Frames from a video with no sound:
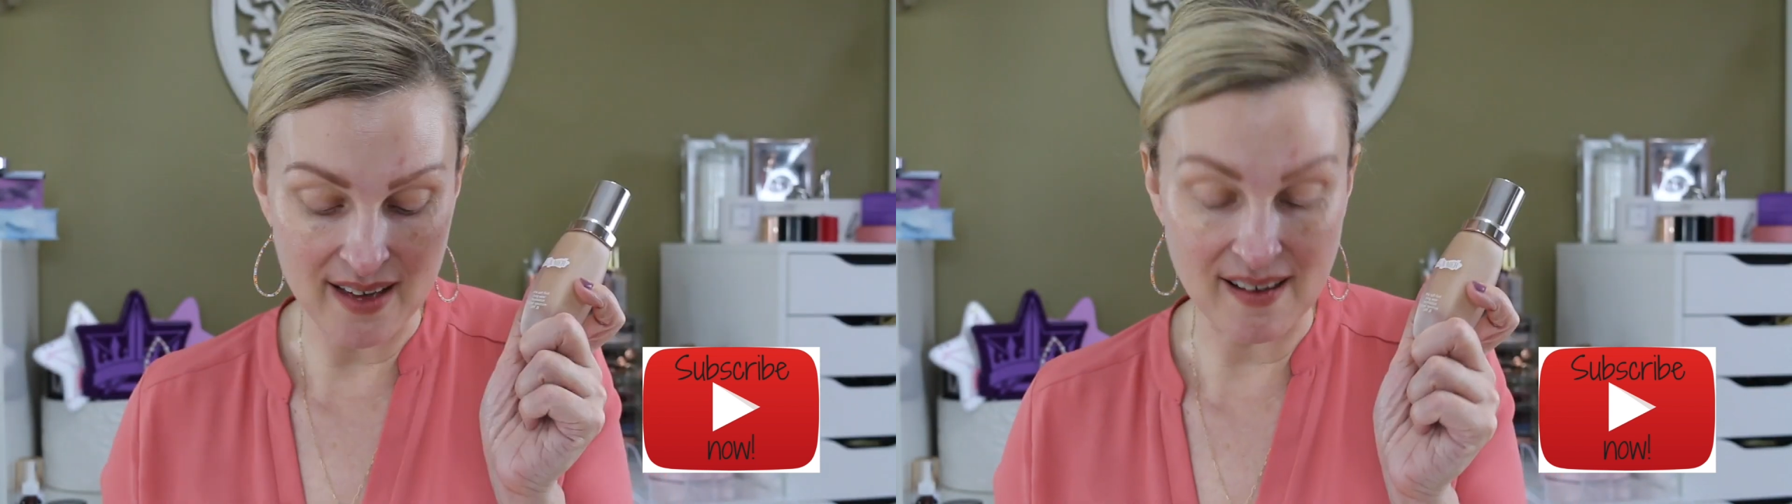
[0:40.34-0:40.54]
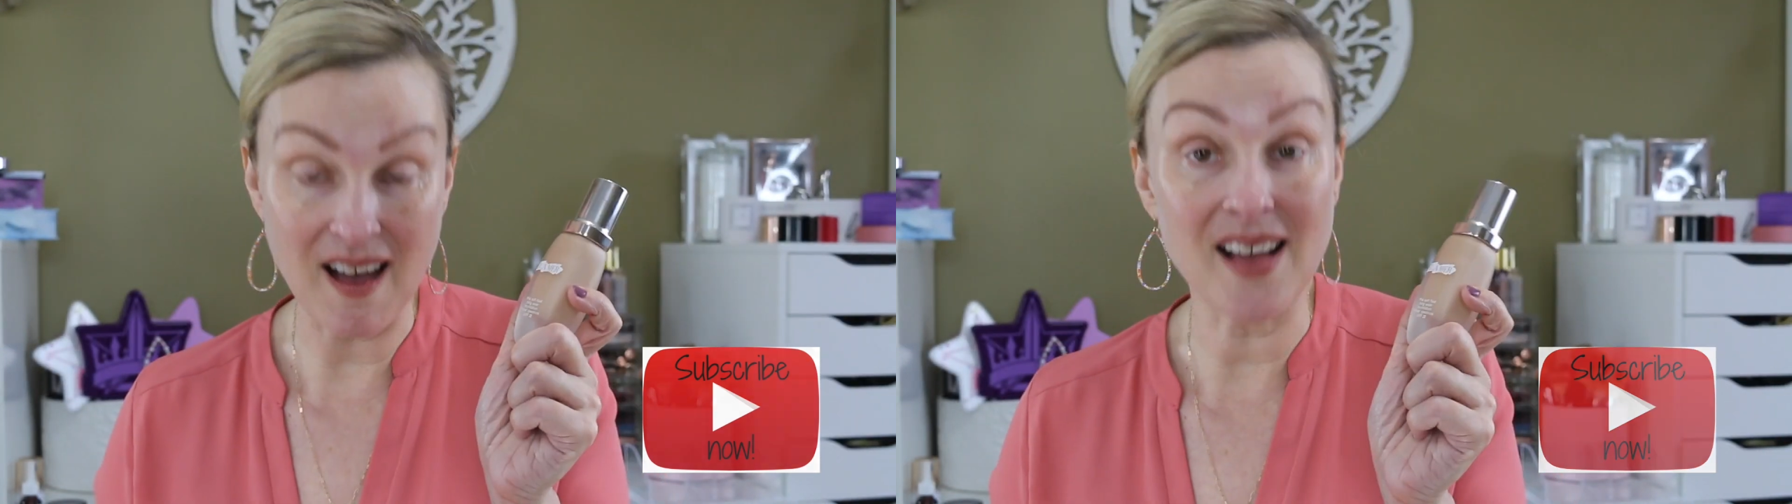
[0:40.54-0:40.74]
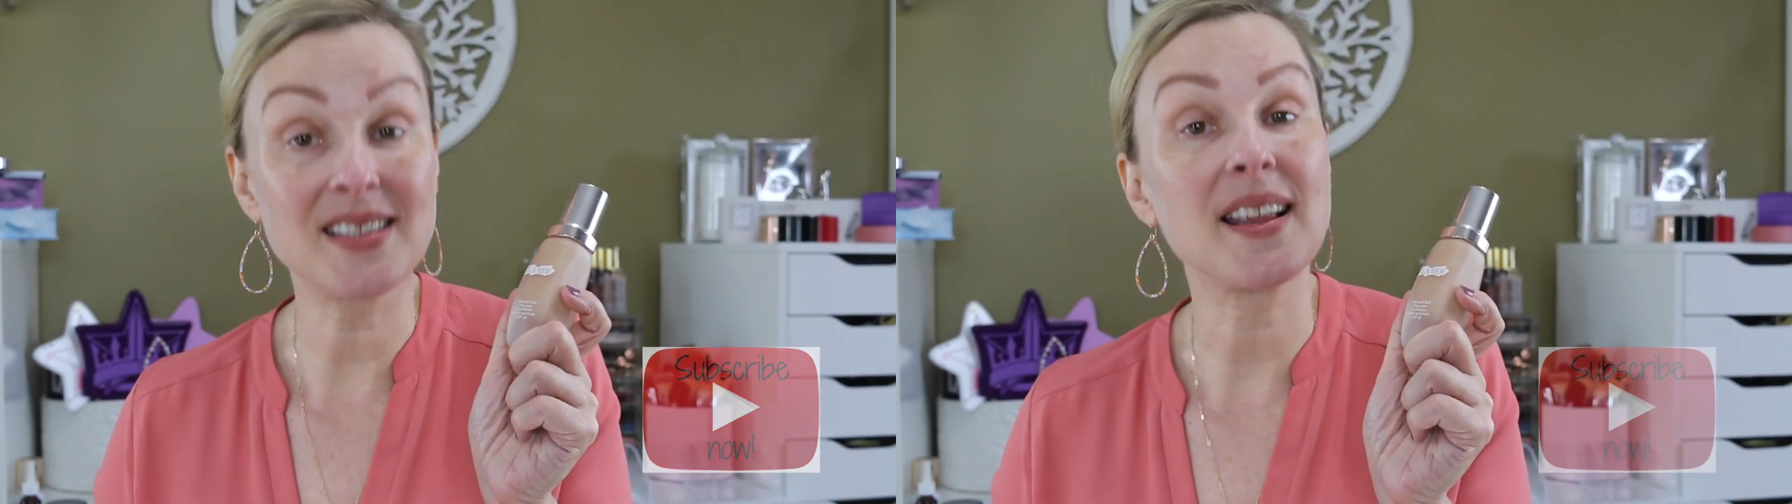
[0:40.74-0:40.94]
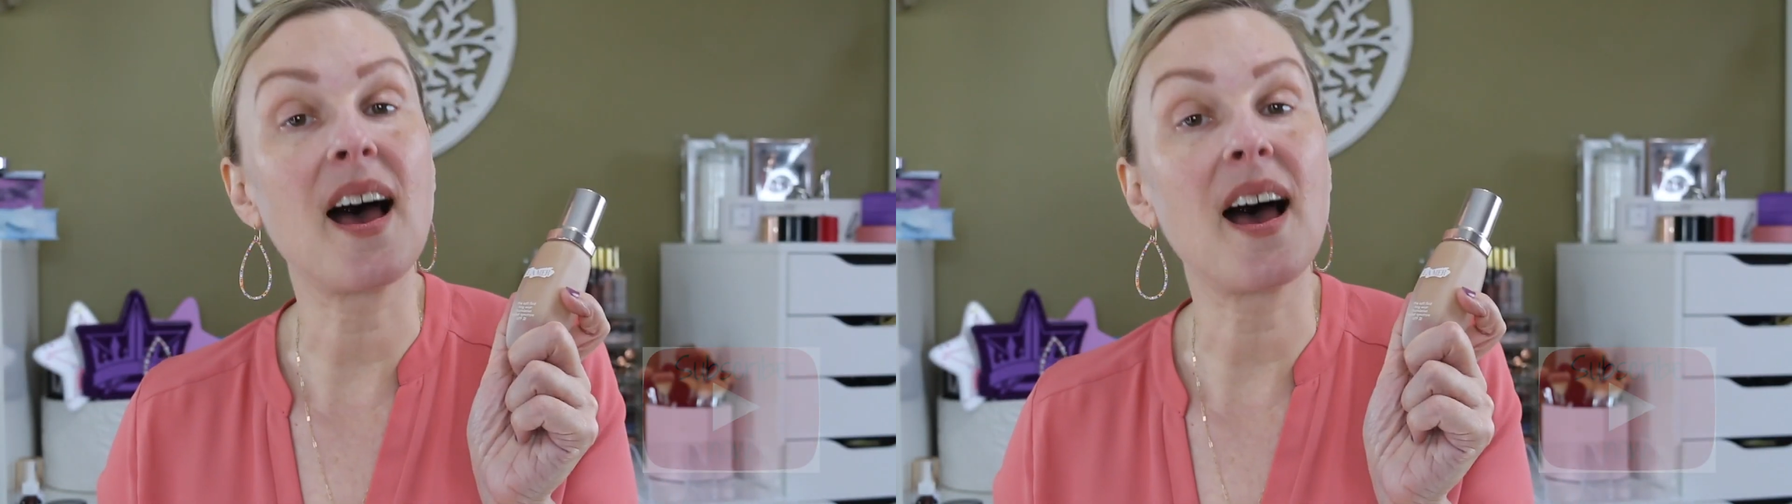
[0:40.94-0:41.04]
It costs